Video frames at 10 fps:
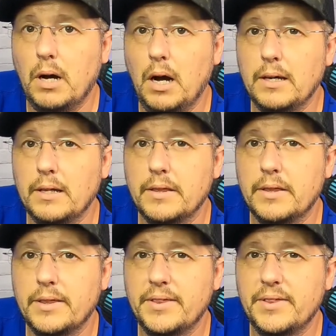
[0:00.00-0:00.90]

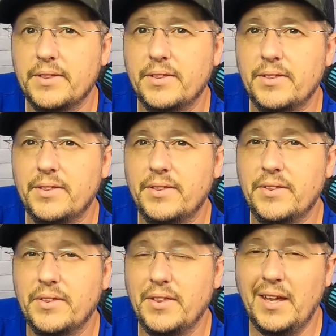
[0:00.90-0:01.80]

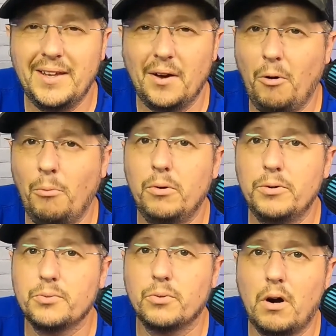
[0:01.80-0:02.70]
think almost
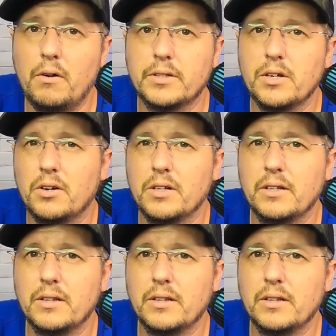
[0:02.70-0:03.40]
we're already talking that